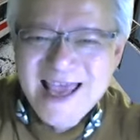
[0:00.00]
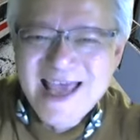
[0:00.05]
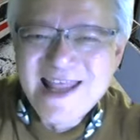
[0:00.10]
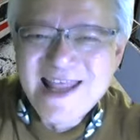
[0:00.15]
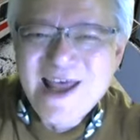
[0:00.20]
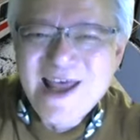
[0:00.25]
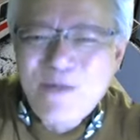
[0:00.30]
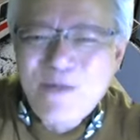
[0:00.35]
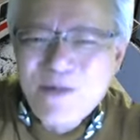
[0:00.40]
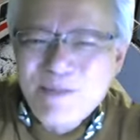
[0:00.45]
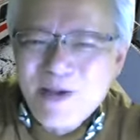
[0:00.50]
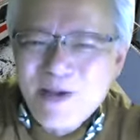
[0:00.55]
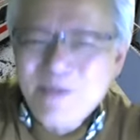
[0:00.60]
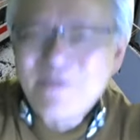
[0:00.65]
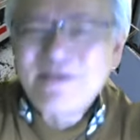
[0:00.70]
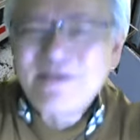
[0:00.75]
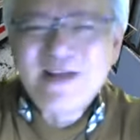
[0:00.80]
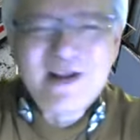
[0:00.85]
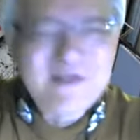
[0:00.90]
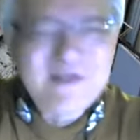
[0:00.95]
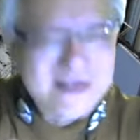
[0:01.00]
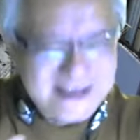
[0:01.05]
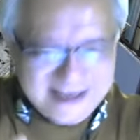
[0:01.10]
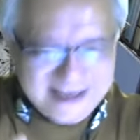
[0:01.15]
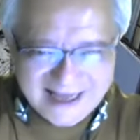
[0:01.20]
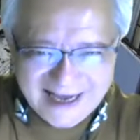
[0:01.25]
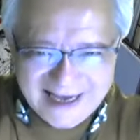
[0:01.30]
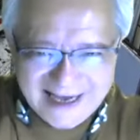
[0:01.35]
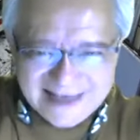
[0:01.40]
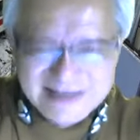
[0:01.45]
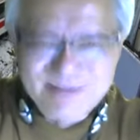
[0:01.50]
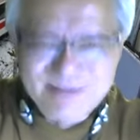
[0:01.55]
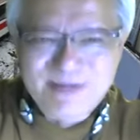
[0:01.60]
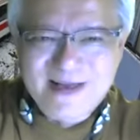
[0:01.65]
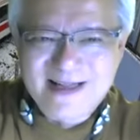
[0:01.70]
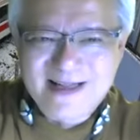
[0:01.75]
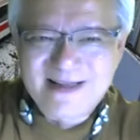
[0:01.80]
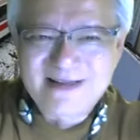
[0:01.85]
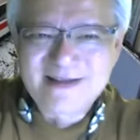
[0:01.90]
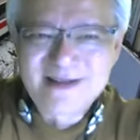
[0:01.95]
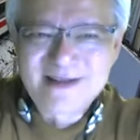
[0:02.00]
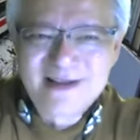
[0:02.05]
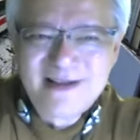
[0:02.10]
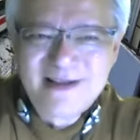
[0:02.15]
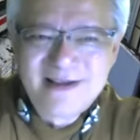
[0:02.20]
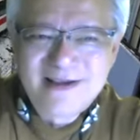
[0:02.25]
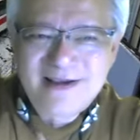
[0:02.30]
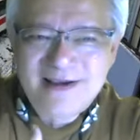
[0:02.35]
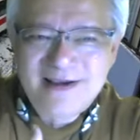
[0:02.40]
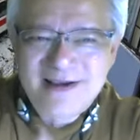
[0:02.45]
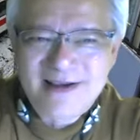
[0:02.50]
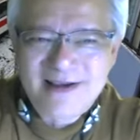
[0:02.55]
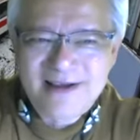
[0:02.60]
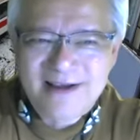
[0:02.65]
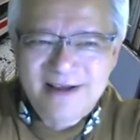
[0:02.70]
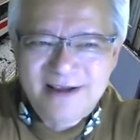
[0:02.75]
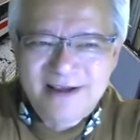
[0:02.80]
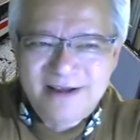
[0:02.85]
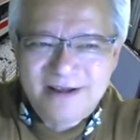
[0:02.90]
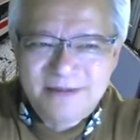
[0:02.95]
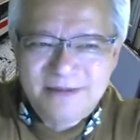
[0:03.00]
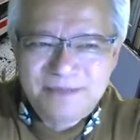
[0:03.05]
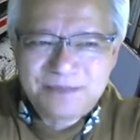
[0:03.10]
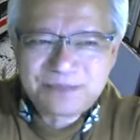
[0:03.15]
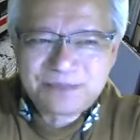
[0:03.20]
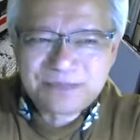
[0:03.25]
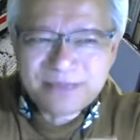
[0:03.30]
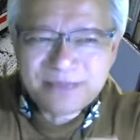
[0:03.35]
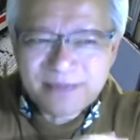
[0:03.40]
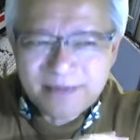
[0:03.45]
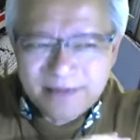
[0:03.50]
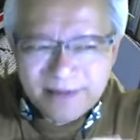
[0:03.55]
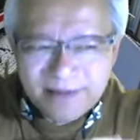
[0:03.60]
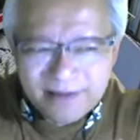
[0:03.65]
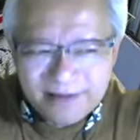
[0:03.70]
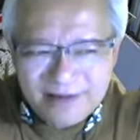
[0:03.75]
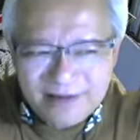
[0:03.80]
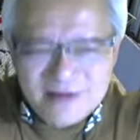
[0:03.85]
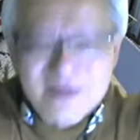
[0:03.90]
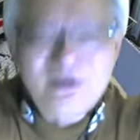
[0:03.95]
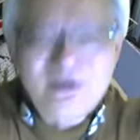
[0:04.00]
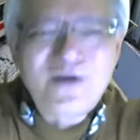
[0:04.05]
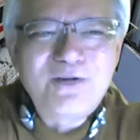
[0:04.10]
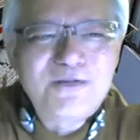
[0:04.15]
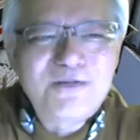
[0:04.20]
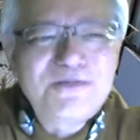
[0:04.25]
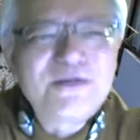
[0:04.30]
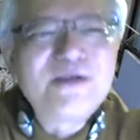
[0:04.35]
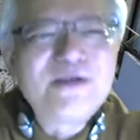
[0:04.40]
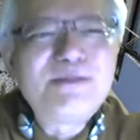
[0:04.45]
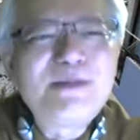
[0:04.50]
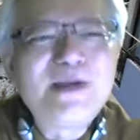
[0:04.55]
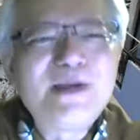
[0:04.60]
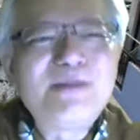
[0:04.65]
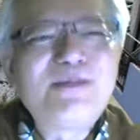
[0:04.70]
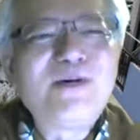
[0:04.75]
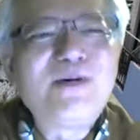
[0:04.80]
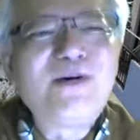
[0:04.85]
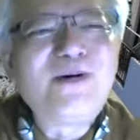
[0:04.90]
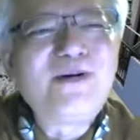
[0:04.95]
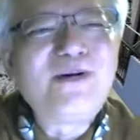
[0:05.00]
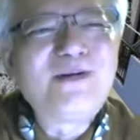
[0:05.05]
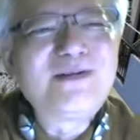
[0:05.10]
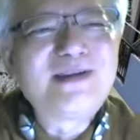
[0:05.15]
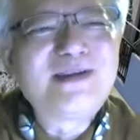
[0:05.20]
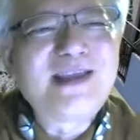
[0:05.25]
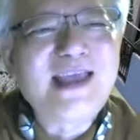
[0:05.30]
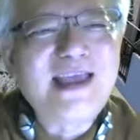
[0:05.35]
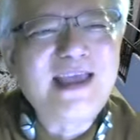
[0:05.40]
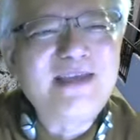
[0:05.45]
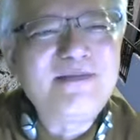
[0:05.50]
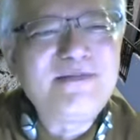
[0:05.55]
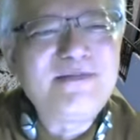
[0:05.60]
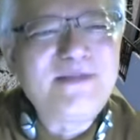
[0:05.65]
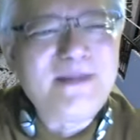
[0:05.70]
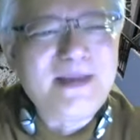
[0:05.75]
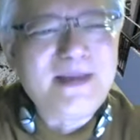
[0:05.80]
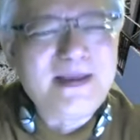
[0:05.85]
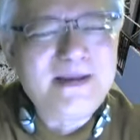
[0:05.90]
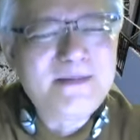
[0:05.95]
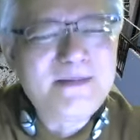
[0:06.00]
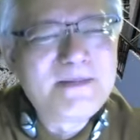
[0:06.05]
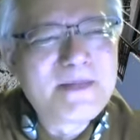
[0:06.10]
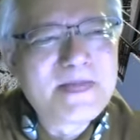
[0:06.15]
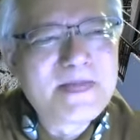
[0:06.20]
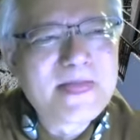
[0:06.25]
And I remember when I was in the hospital, a few people gave me